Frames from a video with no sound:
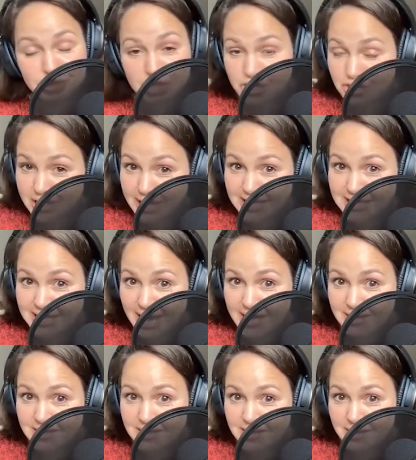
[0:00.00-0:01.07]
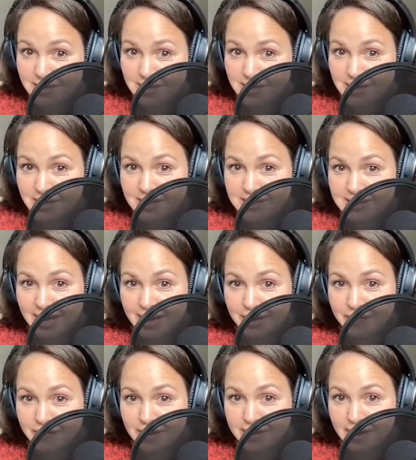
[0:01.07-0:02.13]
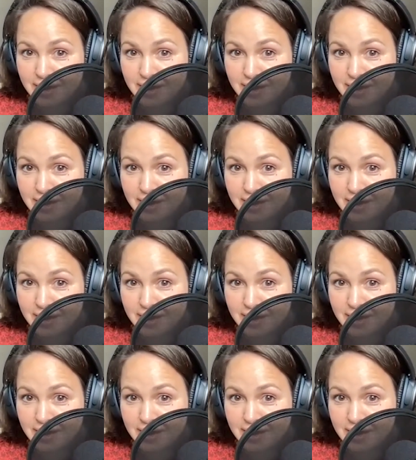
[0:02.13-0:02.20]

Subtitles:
Did you take a test? Is that how you found